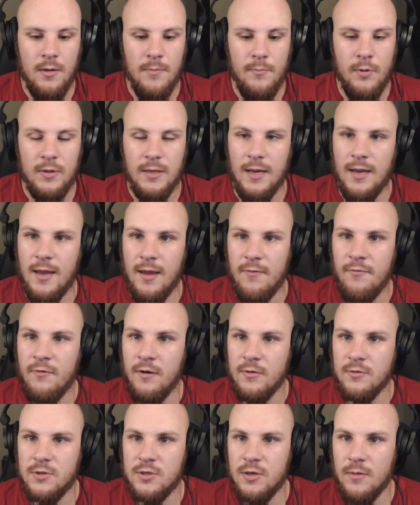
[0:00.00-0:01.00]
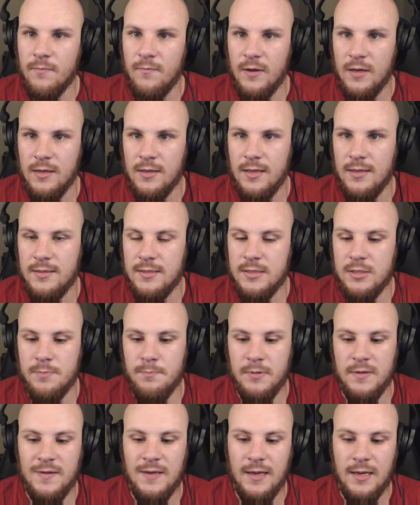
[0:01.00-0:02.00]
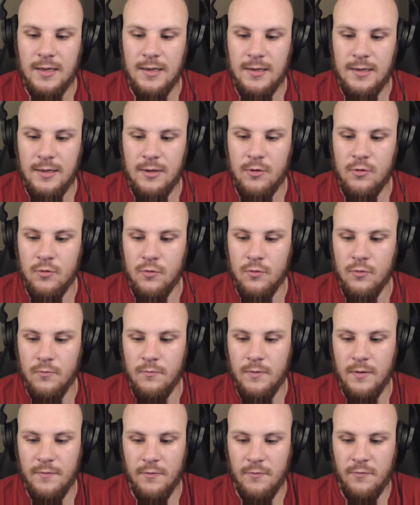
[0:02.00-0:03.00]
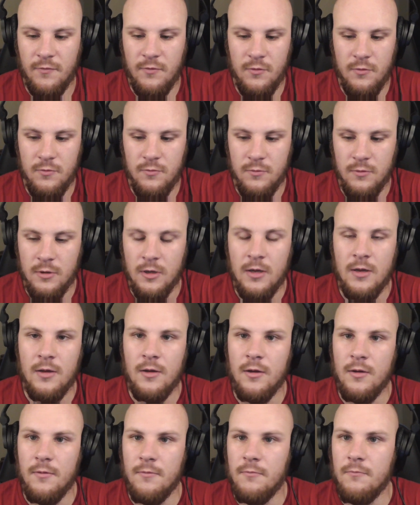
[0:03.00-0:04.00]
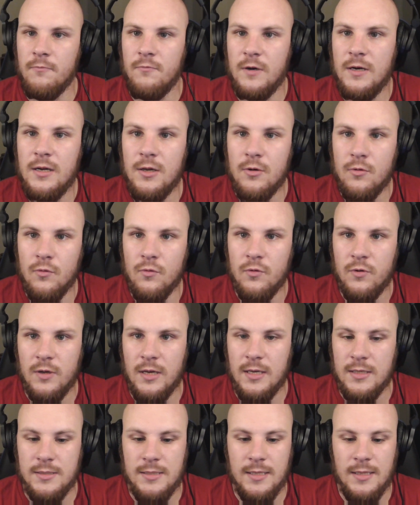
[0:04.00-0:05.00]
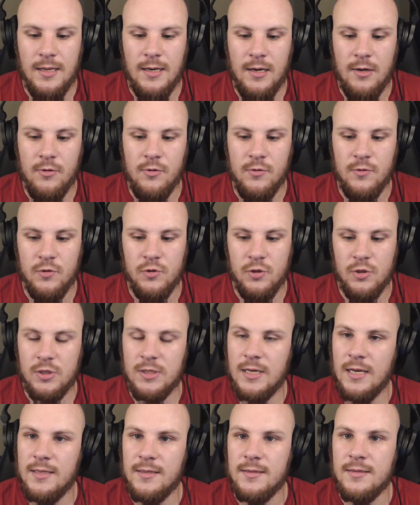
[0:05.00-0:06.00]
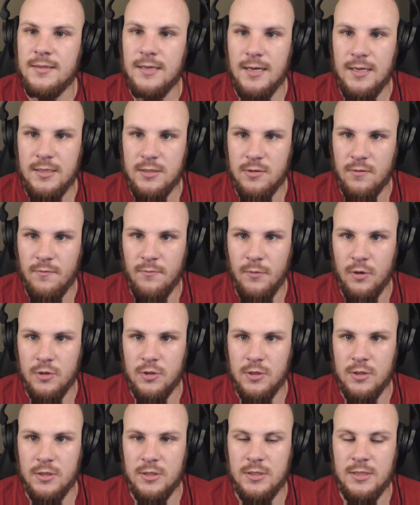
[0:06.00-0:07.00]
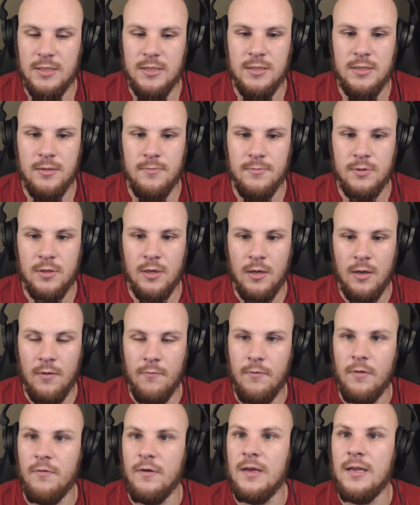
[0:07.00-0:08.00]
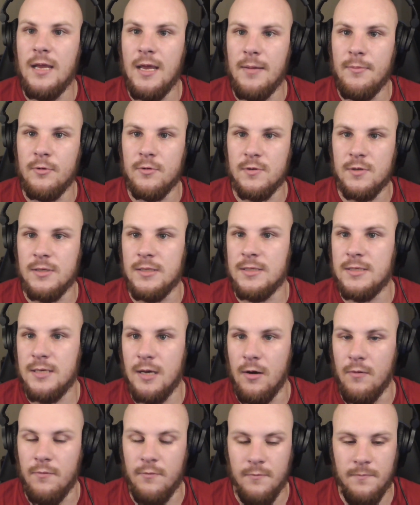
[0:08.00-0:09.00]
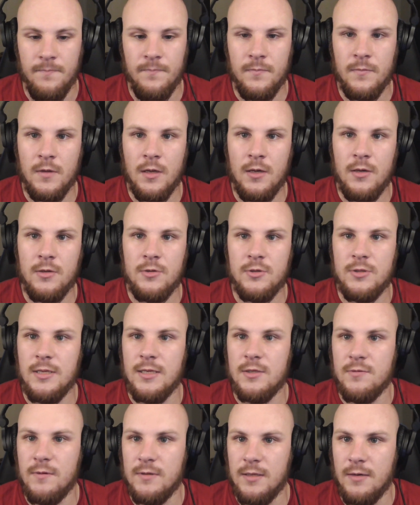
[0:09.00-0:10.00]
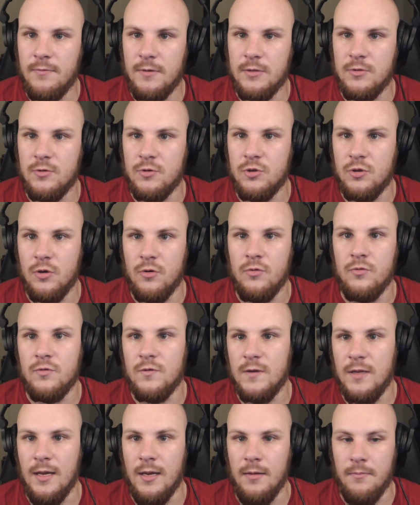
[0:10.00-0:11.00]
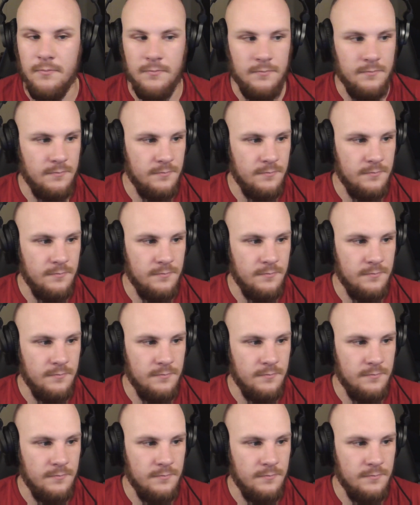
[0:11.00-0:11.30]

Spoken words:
But I have found something that is particularly cool with a few really cool things that allow you to just get a taste of modular systems within Ableton itself. So that's what I want to show you today.